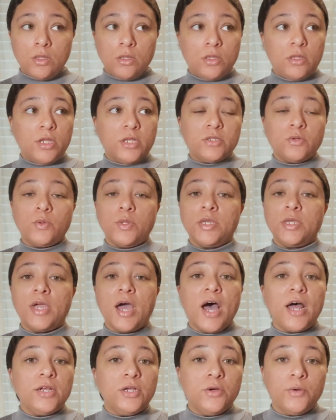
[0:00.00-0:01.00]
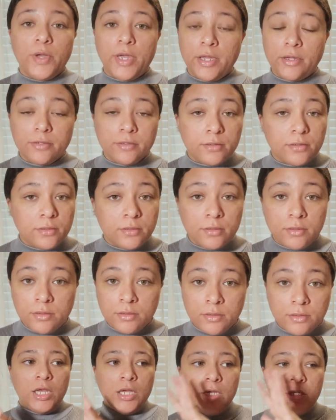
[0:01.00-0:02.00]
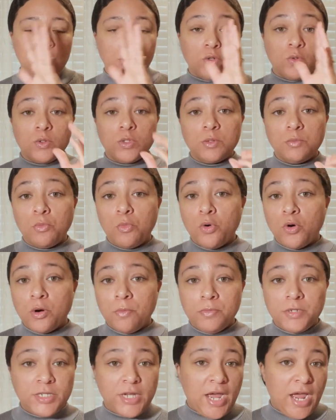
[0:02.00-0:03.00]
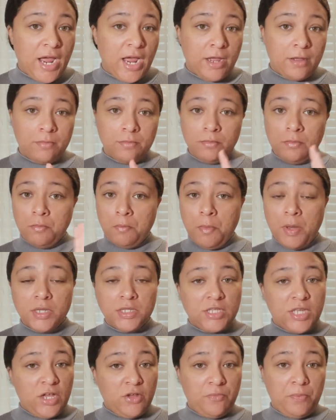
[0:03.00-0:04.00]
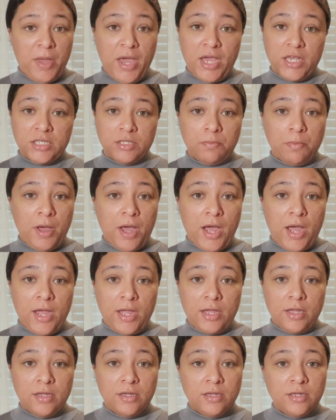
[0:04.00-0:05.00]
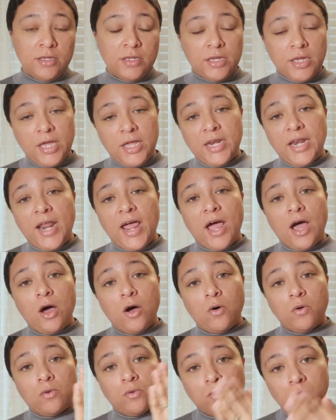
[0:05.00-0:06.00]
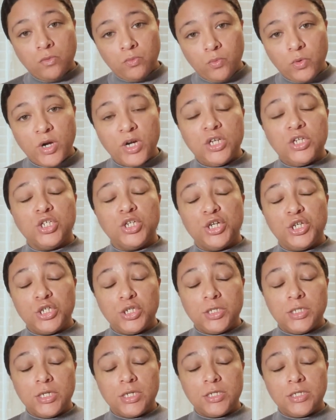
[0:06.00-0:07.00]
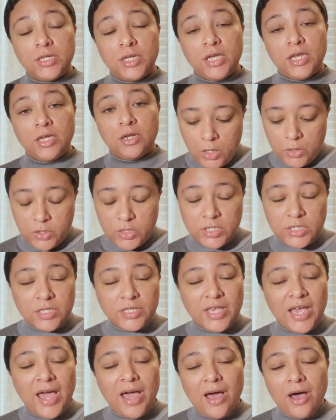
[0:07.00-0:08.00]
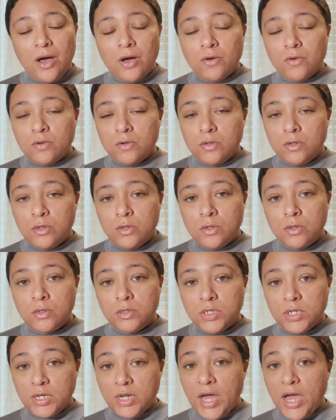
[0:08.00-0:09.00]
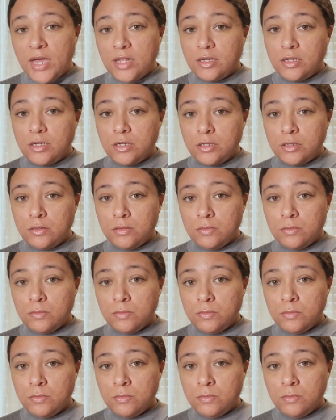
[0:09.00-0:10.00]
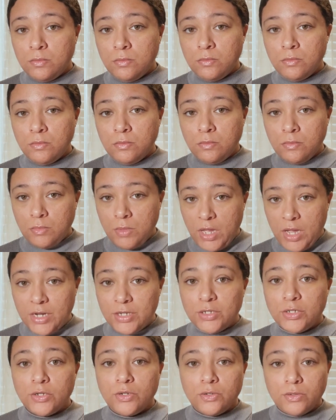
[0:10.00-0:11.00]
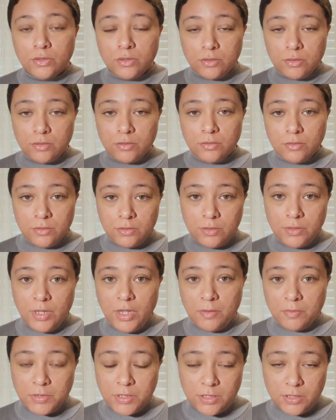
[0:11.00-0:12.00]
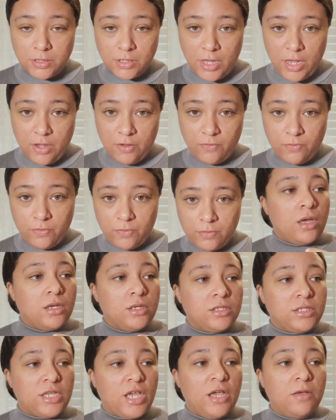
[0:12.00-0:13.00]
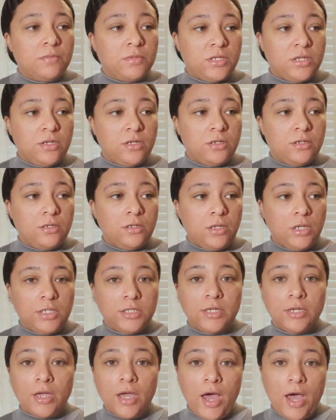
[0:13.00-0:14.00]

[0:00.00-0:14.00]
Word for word: that's only God doing. So some more time must have passed by and now we're in Judges 16. This is how Delilah enters Samson's life. Samson is in,